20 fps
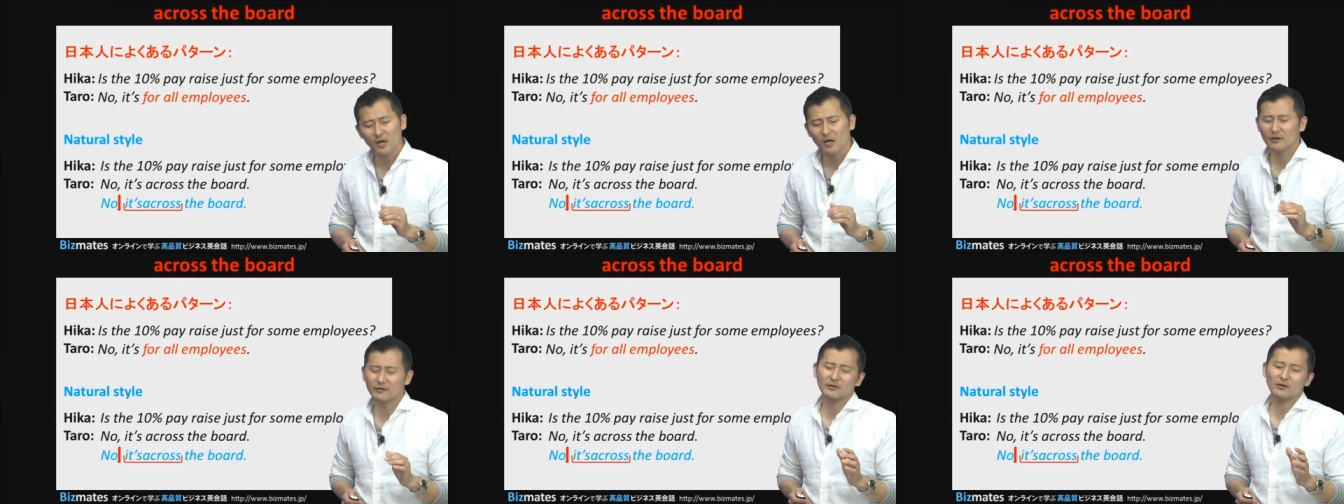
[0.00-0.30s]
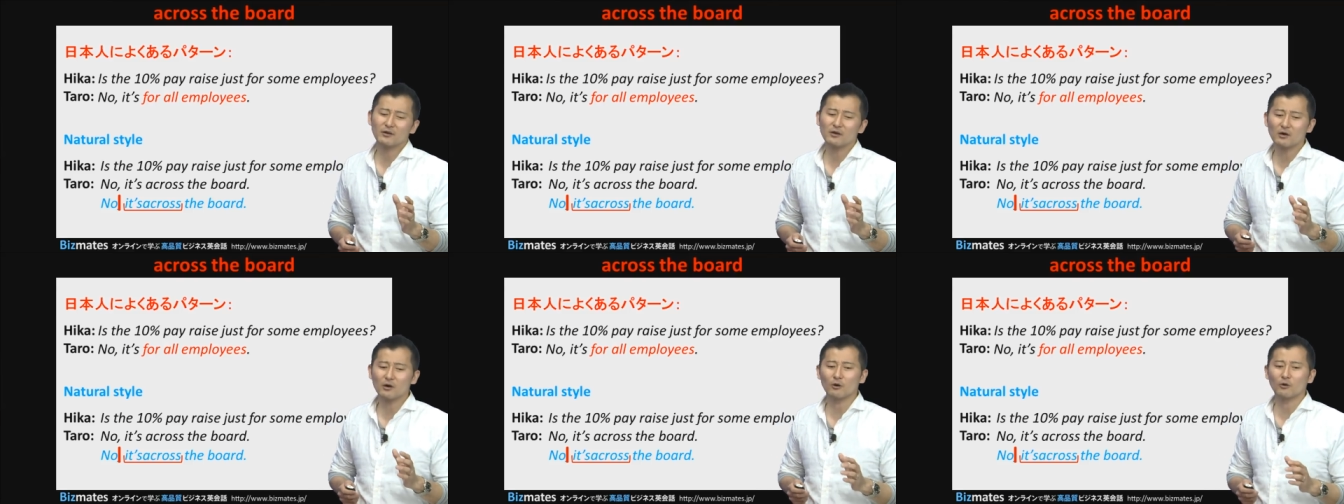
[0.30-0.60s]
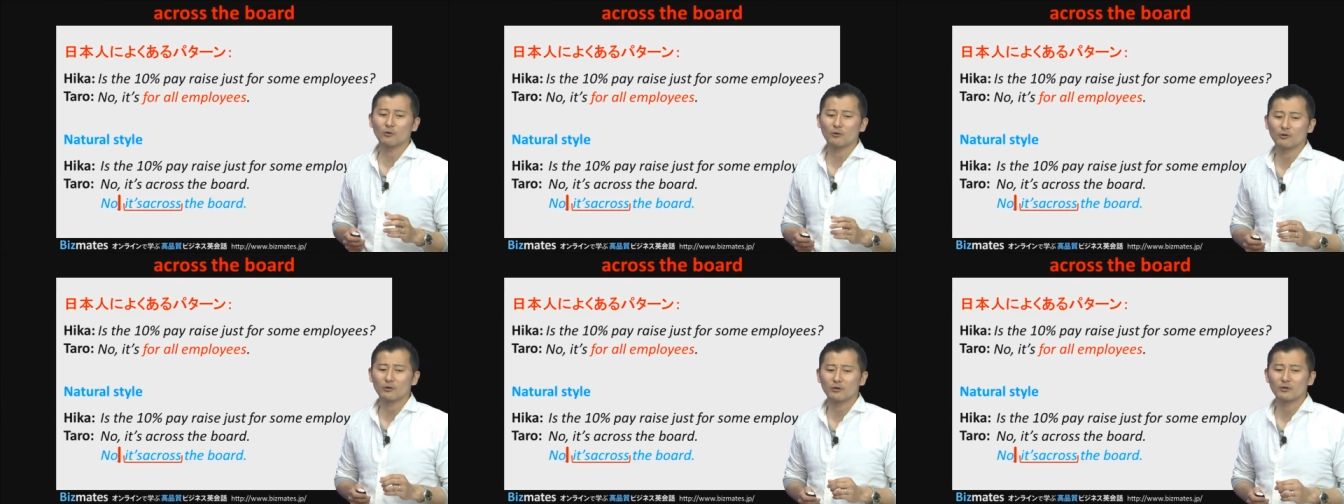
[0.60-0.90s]

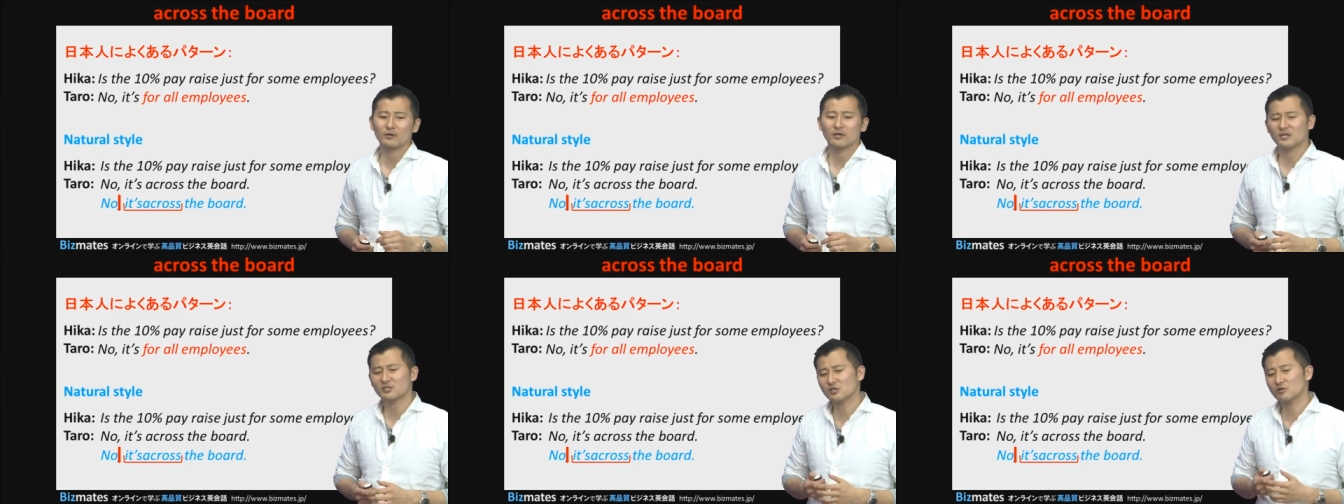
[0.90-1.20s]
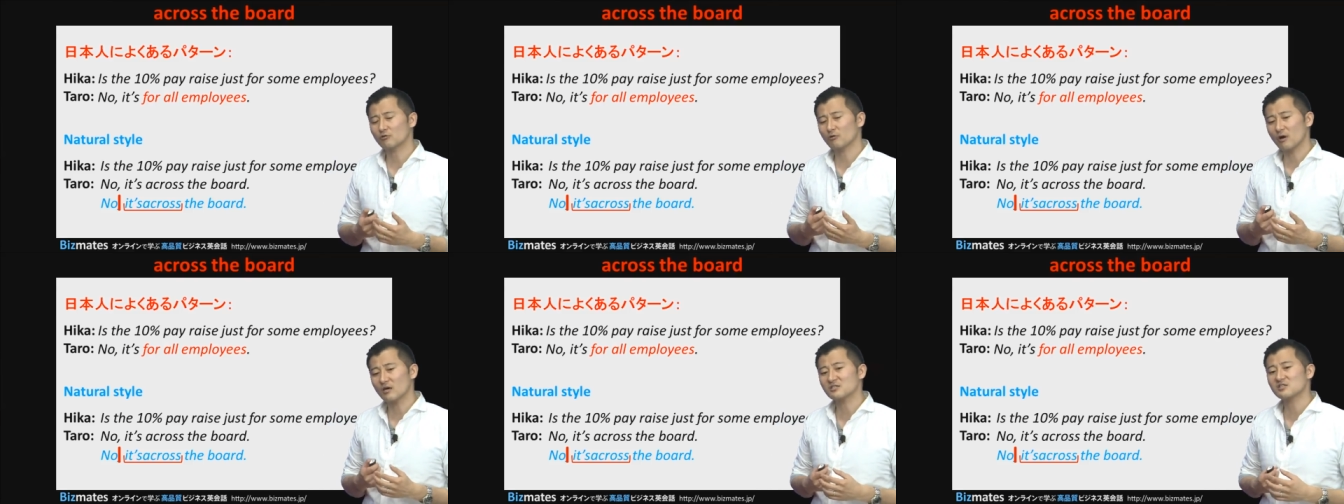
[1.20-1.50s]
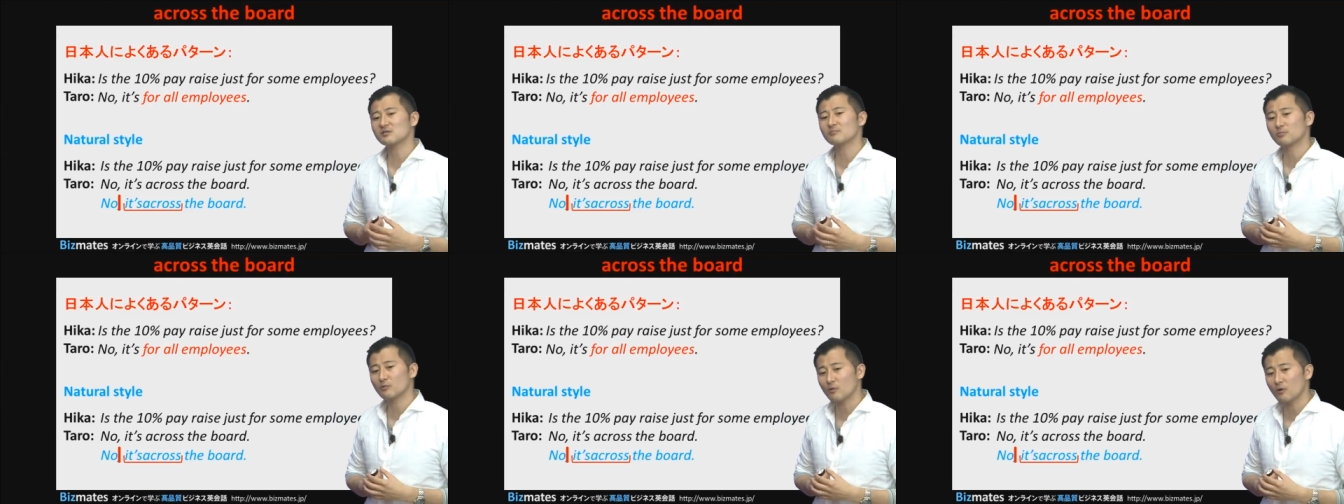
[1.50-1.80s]
No, it's across
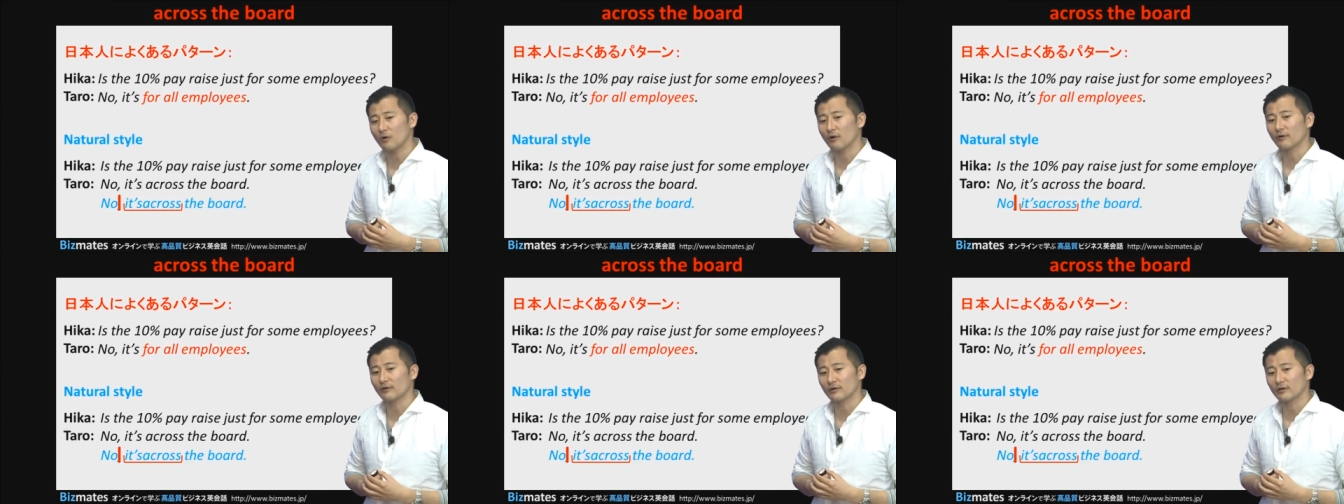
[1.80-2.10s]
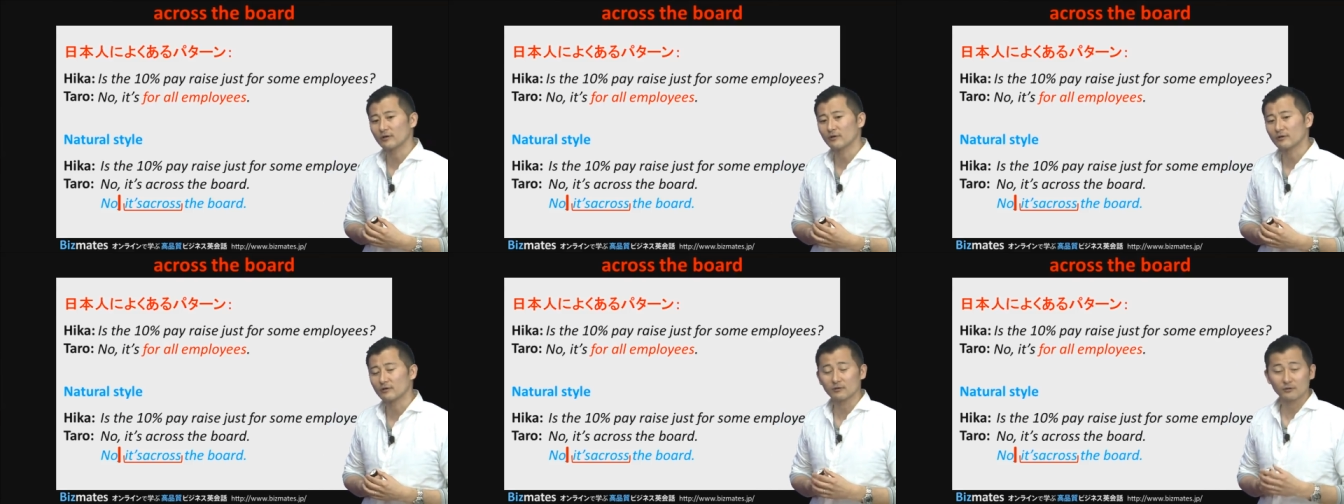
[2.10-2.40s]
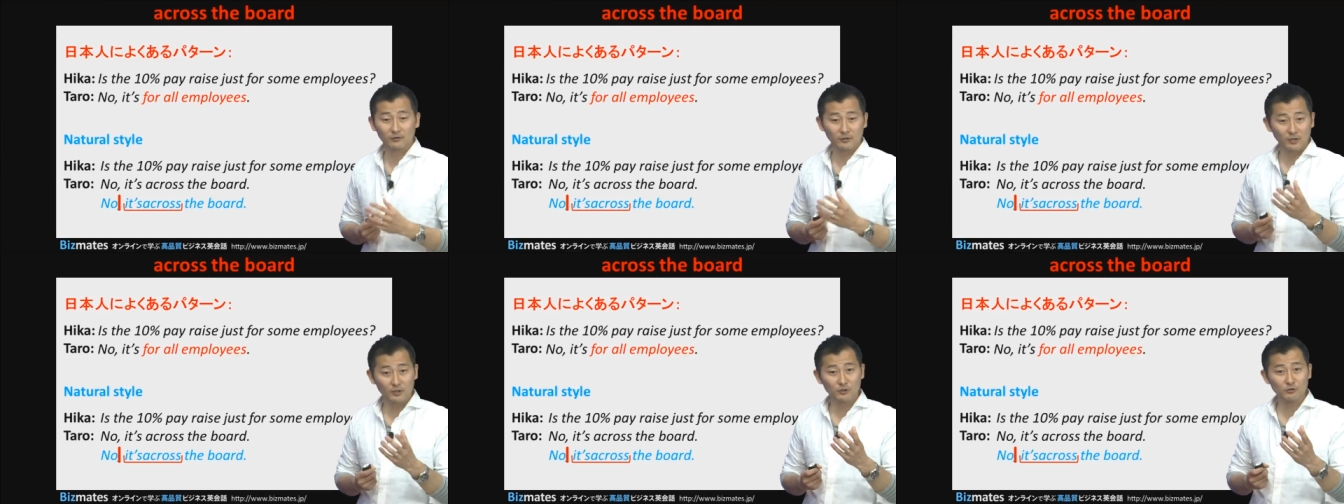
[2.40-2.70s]
the board.
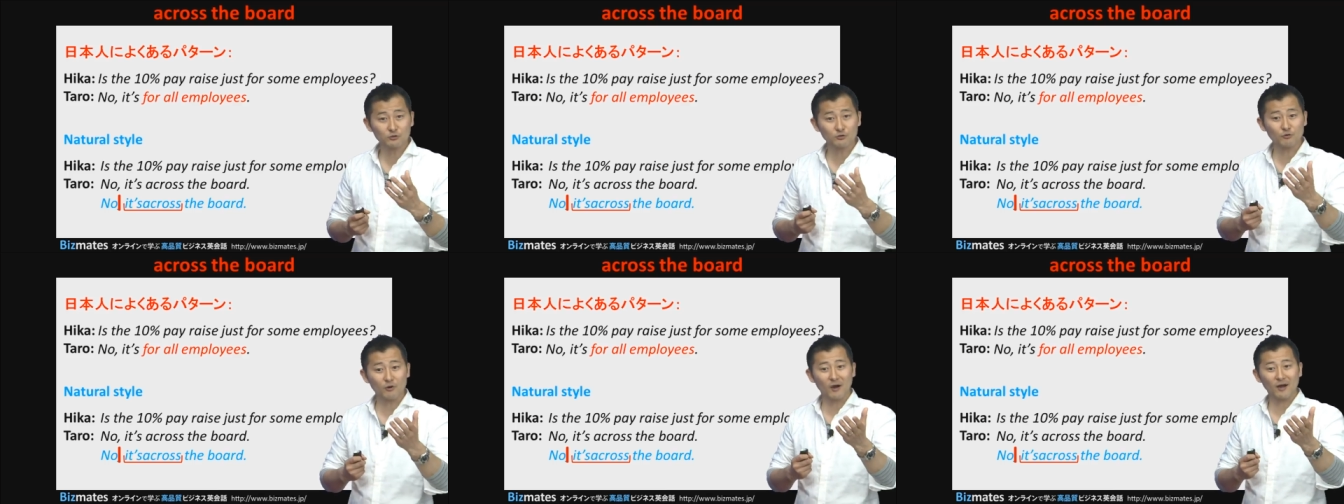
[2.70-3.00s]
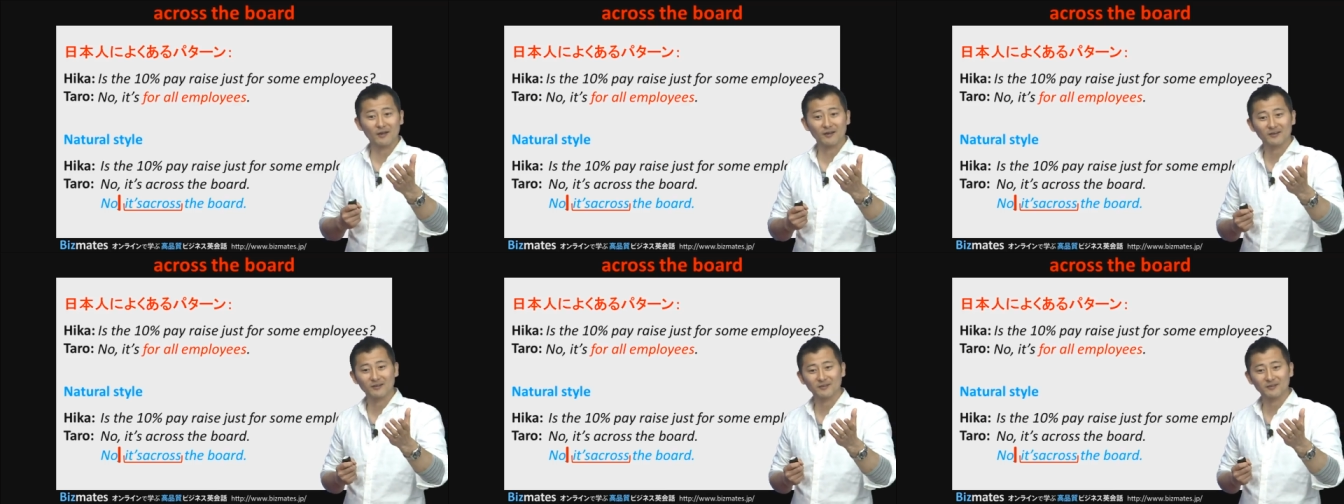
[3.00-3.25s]
Okay, you try.